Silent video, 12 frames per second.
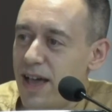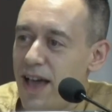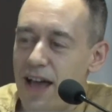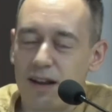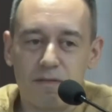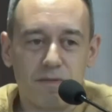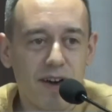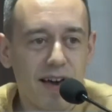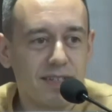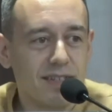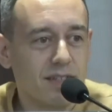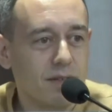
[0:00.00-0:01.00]
And in
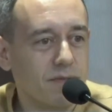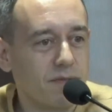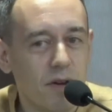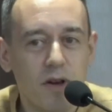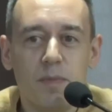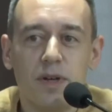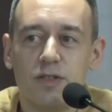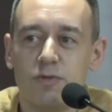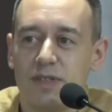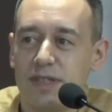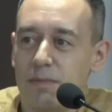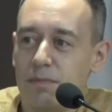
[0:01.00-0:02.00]
fact, it very much
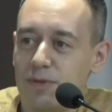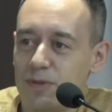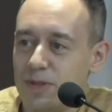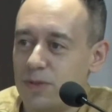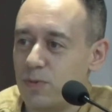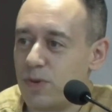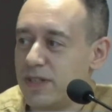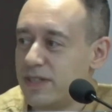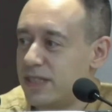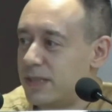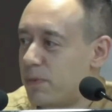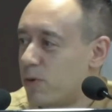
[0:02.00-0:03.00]
resembles what is
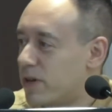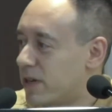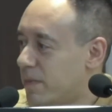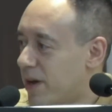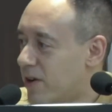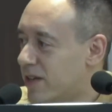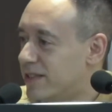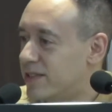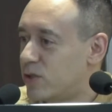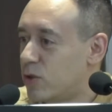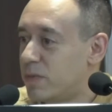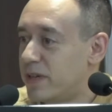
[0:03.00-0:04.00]
spoken about in
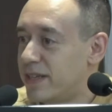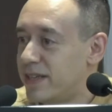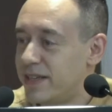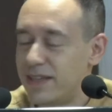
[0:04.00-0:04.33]
so many,